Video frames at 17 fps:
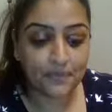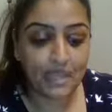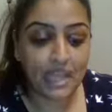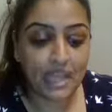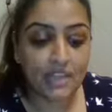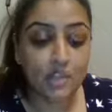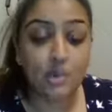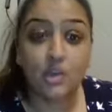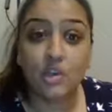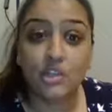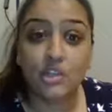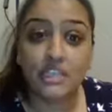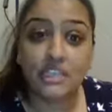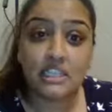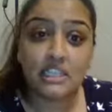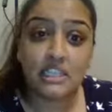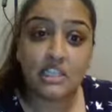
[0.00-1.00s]
And your
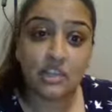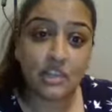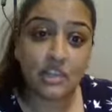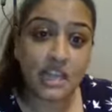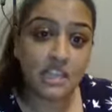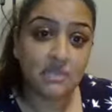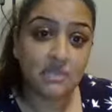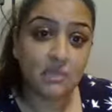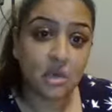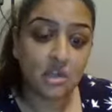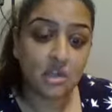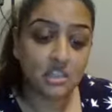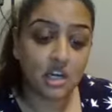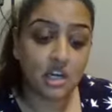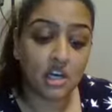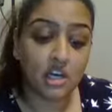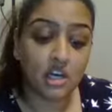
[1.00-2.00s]
goodies that you get in the box
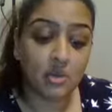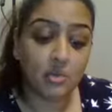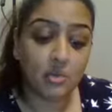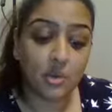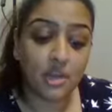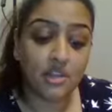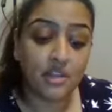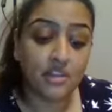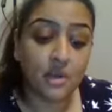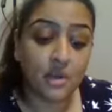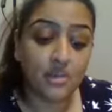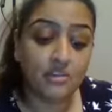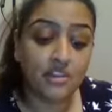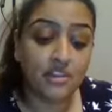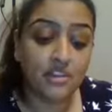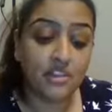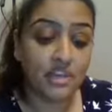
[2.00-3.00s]
are worth
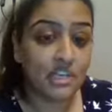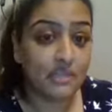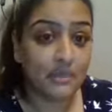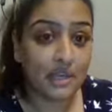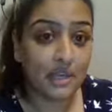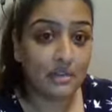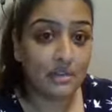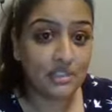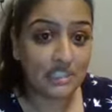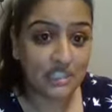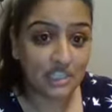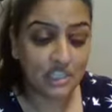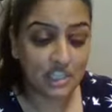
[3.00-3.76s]
over £30 each